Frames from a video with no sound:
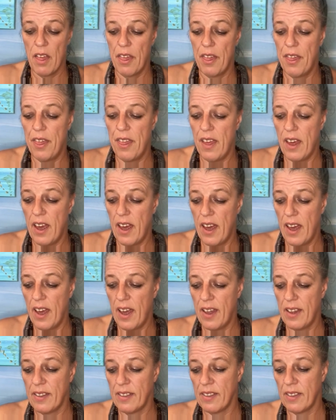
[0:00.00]

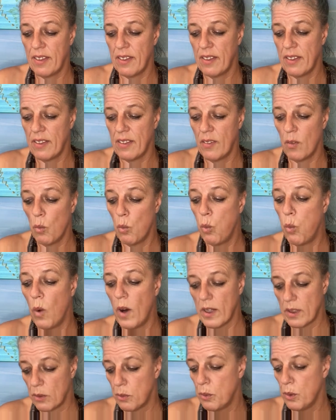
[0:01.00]
then
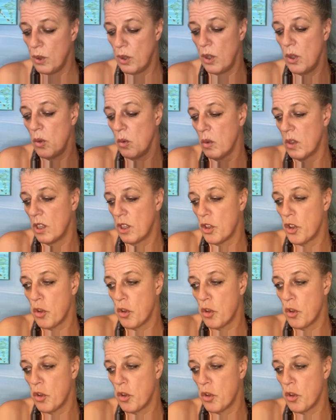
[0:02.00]
what would your